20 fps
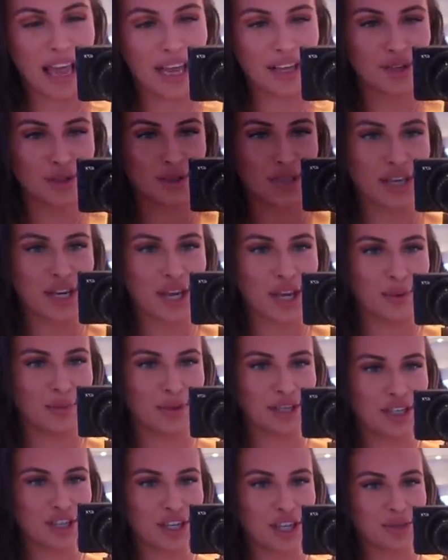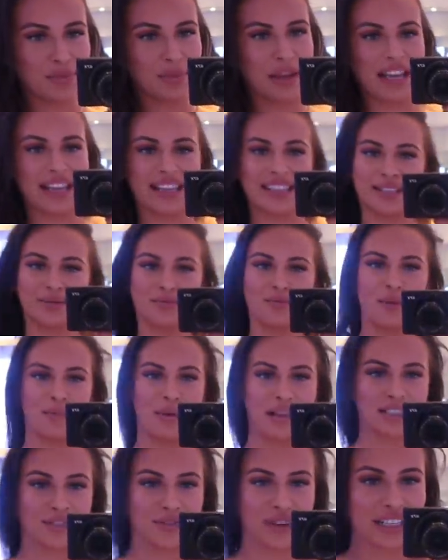my angels, I know you wouldn't judge me because
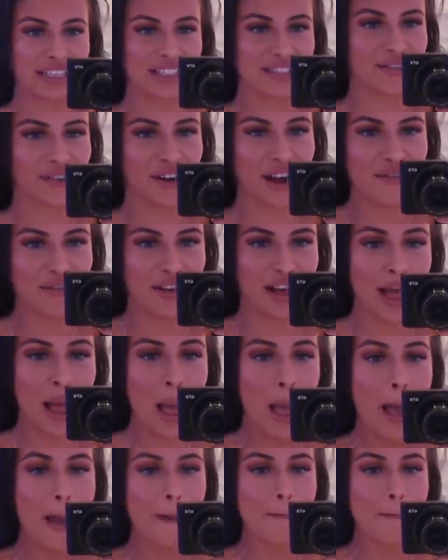we're best friends forever,